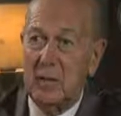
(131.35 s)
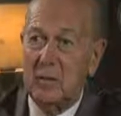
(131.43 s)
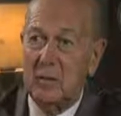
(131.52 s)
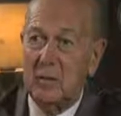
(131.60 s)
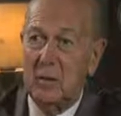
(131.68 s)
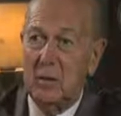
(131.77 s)

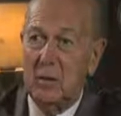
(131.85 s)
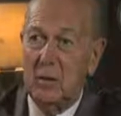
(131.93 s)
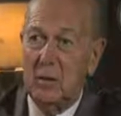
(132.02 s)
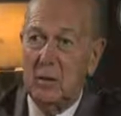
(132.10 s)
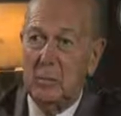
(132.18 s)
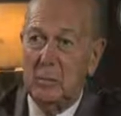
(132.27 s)
That's
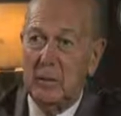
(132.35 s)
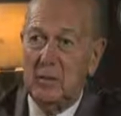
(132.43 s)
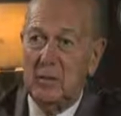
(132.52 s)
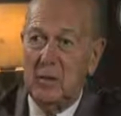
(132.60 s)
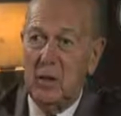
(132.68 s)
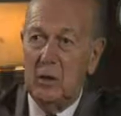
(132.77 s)
uh,
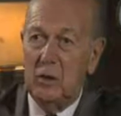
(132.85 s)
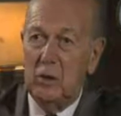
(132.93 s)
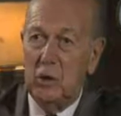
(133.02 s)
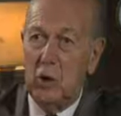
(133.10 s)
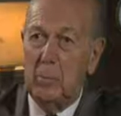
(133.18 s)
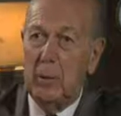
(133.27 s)

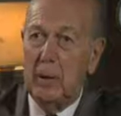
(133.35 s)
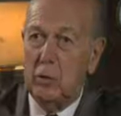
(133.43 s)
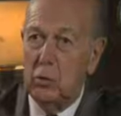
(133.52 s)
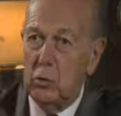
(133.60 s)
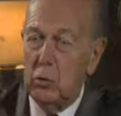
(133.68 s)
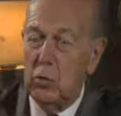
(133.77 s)
President Jean
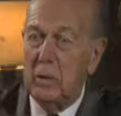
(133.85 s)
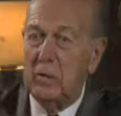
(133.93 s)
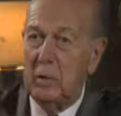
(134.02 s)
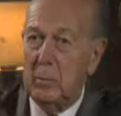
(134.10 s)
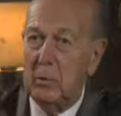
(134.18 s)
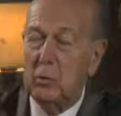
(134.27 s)
Marcoux
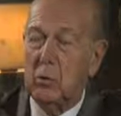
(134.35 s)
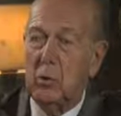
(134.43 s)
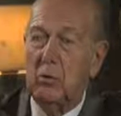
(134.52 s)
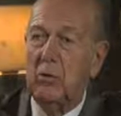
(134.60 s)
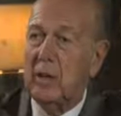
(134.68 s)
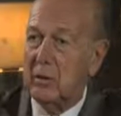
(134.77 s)
was able to
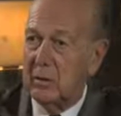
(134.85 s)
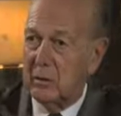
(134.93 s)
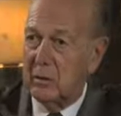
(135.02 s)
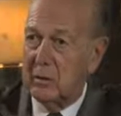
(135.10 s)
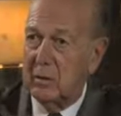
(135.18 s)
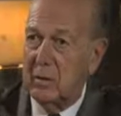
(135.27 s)

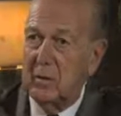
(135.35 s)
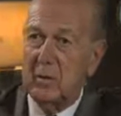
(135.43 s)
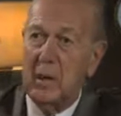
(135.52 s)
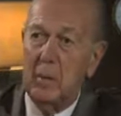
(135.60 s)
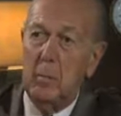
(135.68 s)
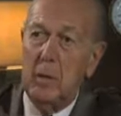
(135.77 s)
convince
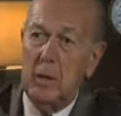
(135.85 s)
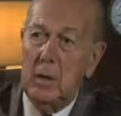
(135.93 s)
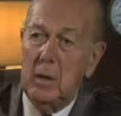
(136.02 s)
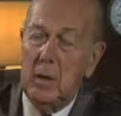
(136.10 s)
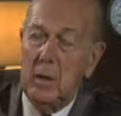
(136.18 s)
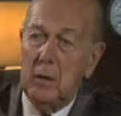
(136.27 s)
them
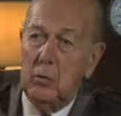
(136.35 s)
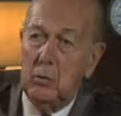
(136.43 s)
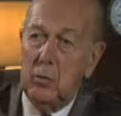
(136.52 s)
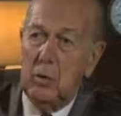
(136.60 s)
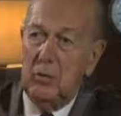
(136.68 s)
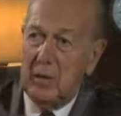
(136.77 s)

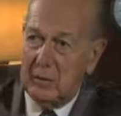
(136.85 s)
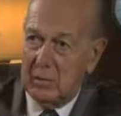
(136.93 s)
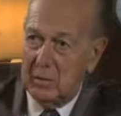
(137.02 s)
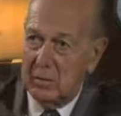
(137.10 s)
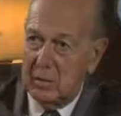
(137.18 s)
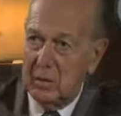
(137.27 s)
to
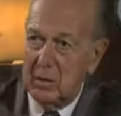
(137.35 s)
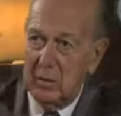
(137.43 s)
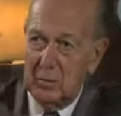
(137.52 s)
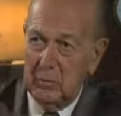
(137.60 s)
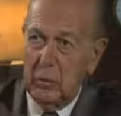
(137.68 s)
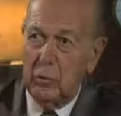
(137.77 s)
invest
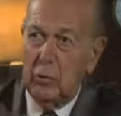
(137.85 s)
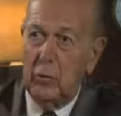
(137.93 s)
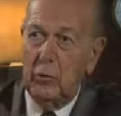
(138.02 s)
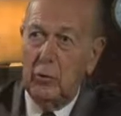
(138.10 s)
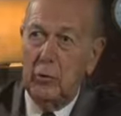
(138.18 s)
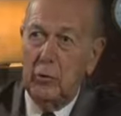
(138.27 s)
for
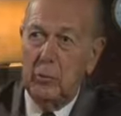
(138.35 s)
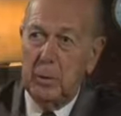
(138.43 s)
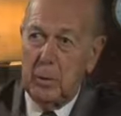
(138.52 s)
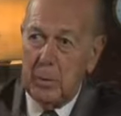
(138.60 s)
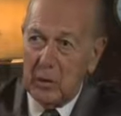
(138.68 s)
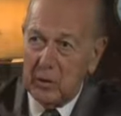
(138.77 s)
the
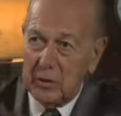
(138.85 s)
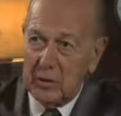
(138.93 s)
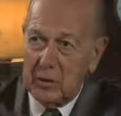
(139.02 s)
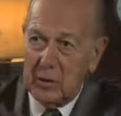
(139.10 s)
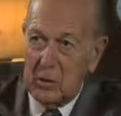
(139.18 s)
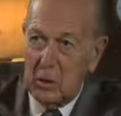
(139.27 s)

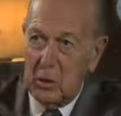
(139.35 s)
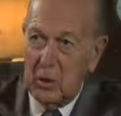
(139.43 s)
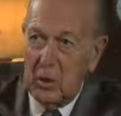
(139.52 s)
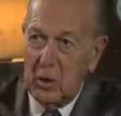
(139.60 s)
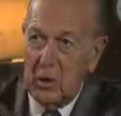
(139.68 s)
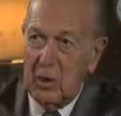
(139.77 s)
preparatory
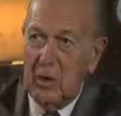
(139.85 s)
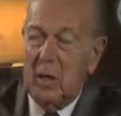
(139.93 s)
year